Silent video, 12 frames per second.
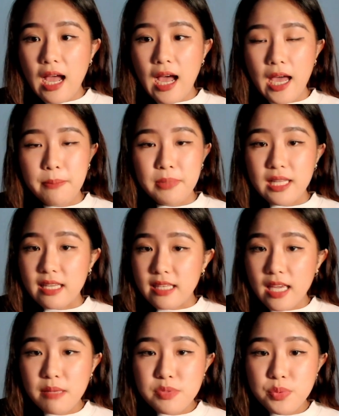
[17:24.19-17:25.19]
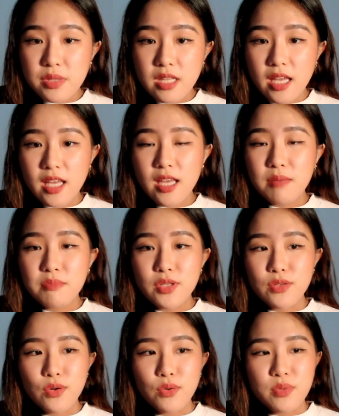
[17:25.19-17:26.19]
I play games with them,
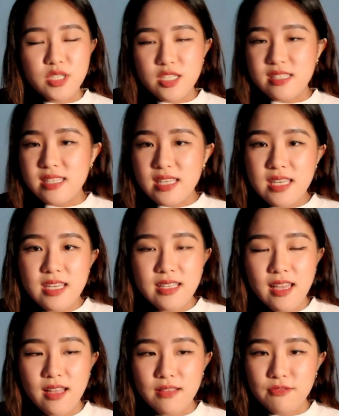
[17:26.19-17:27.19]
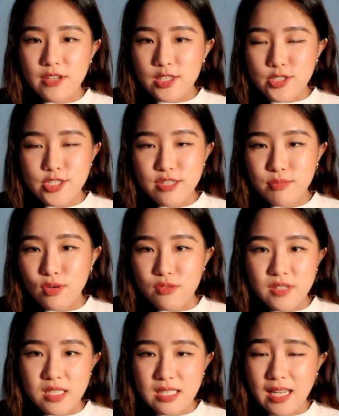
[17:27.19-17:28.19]
we just eat and fellowship
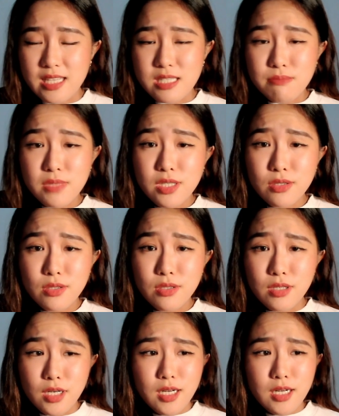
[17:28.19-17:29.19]
over a nice meal.